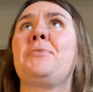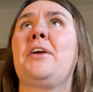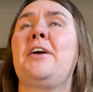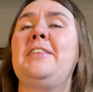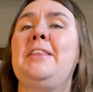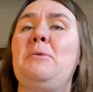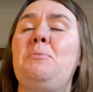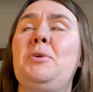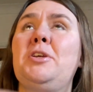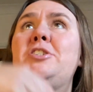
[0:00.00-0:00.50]

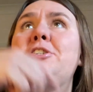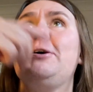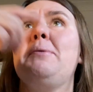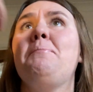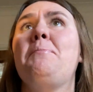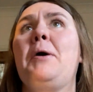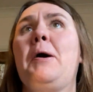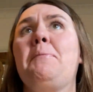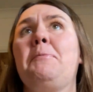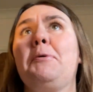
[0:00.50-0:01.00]
And then we
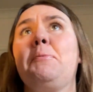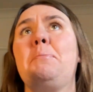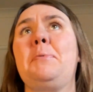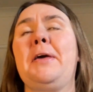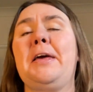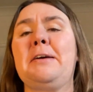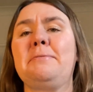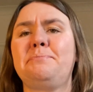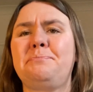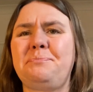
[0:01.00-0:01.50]
jump up a
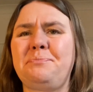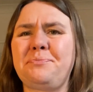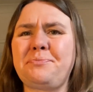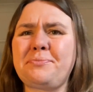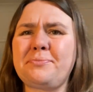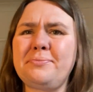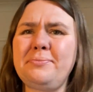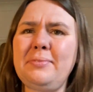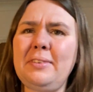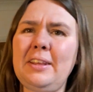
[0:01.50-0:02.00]
bit.
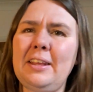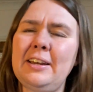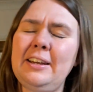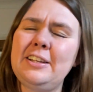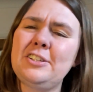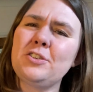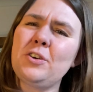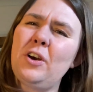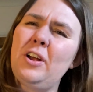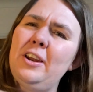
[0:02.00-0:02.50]
And
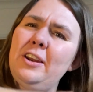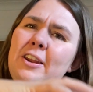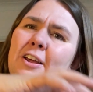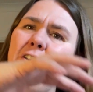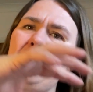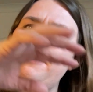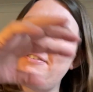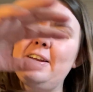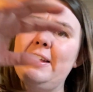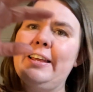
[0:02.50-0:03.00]
it's got a
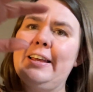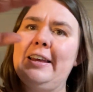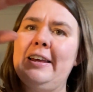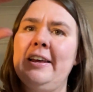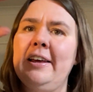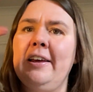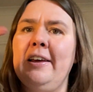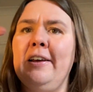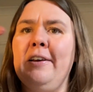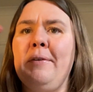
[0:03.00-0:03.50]
lovely,
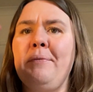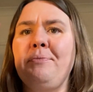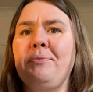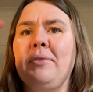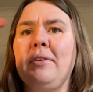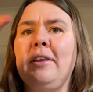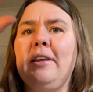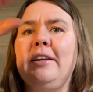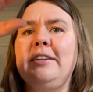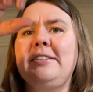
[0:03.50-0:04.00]

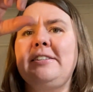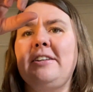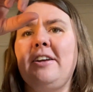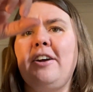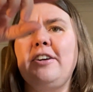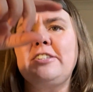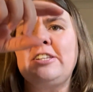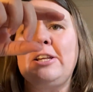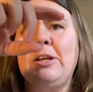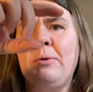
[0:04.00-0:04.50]
it
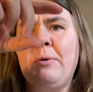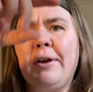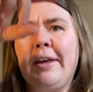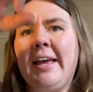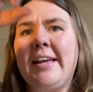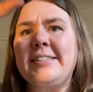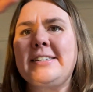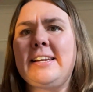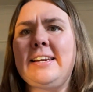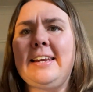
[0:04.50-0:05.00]
starts low and
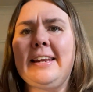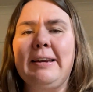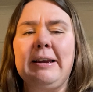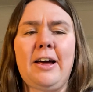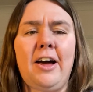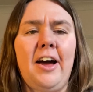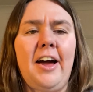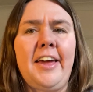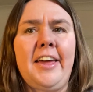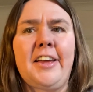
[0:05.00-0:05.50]
gets a little
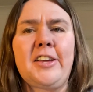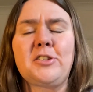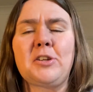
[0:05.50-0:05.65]
higher.